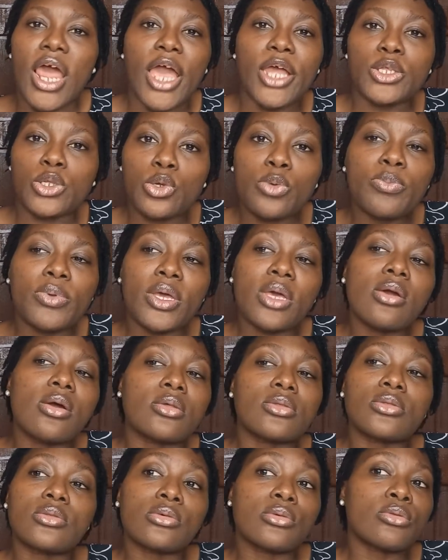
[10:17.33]
I do
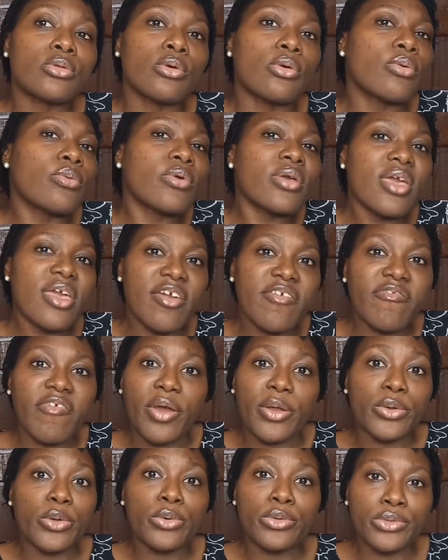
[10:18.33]
because, if I
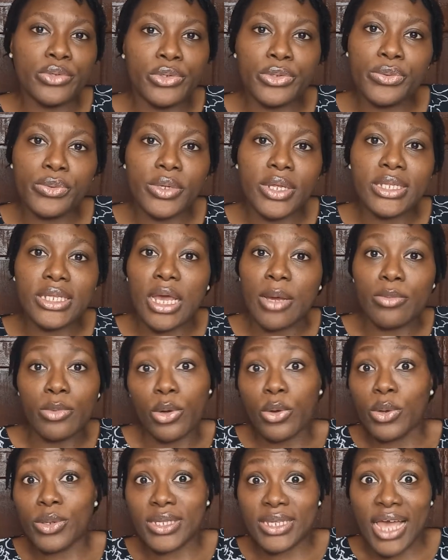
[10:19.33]
don't do it, I'm not
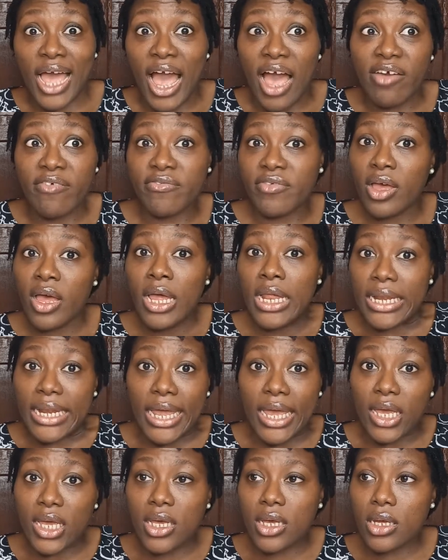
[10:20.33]
going to have
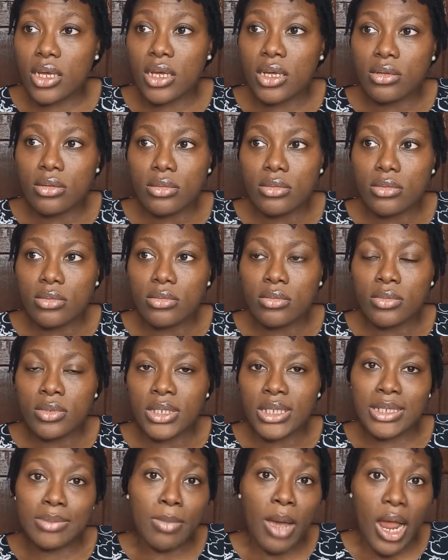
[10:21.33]
like
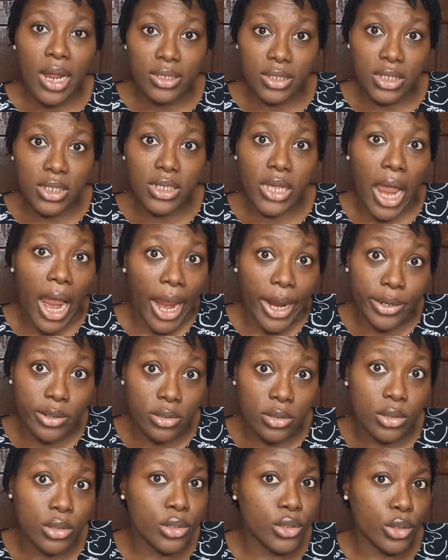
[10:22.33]
smart
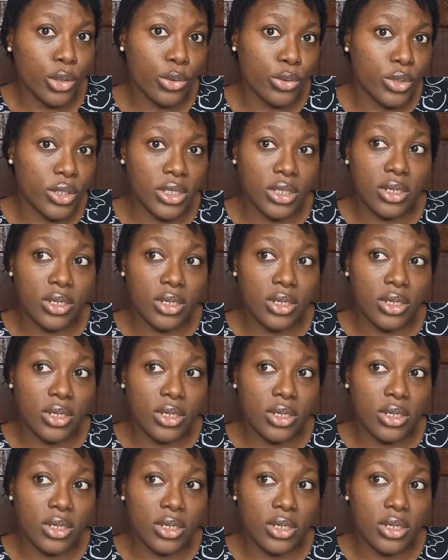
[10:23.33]
ironed clothes.